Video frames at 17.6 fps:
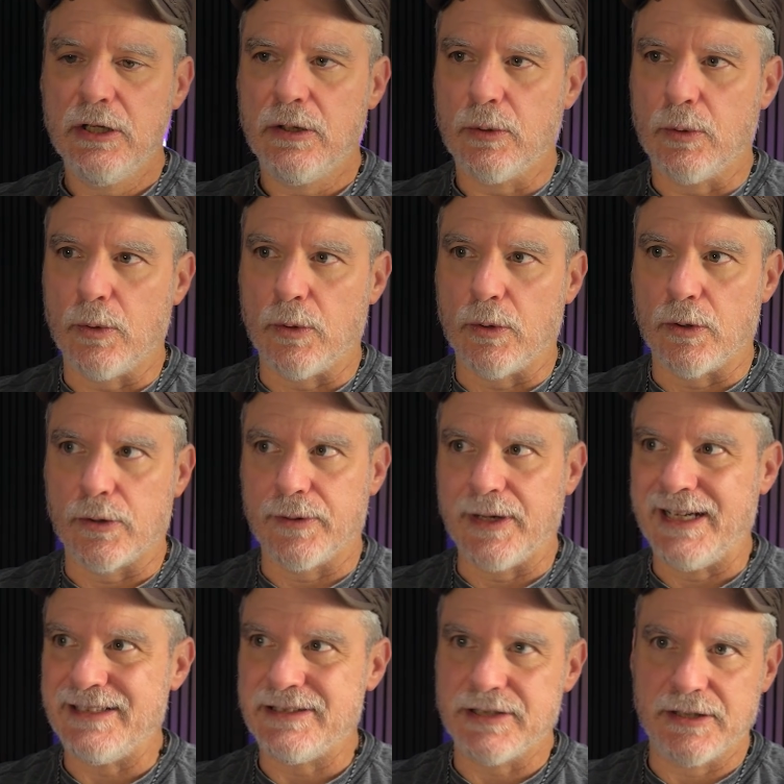or
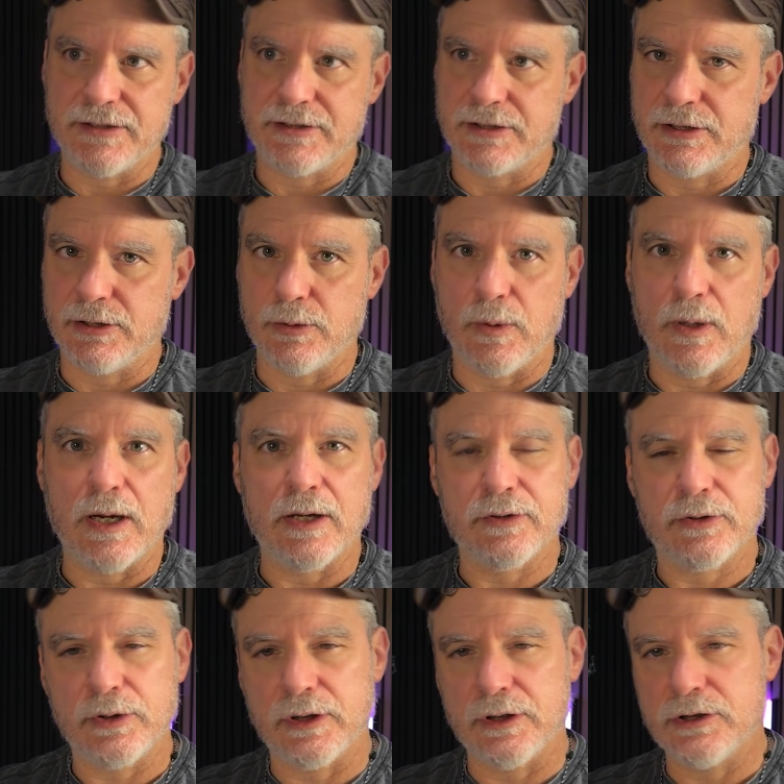agentic UI.
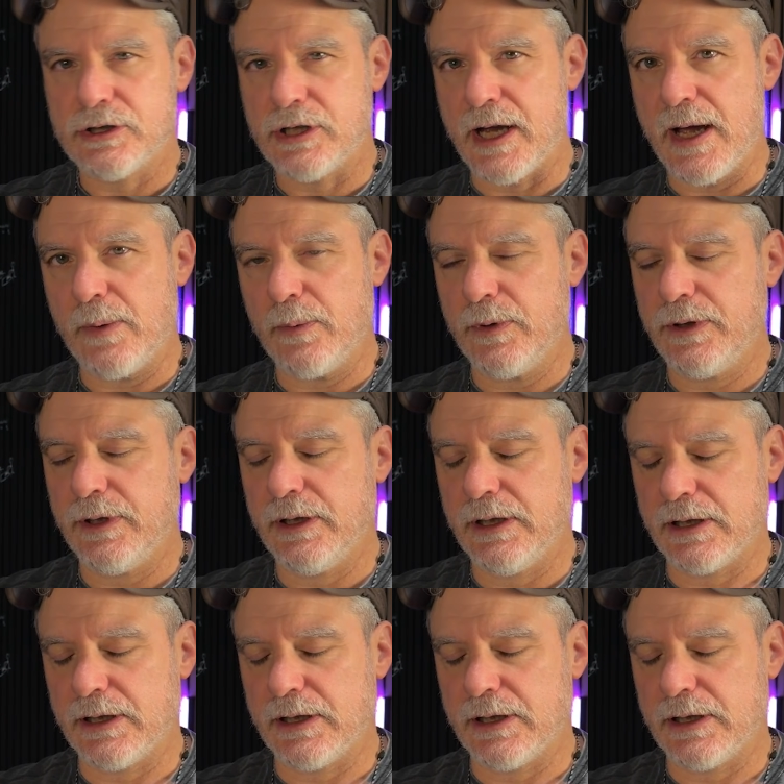So you can chat with it.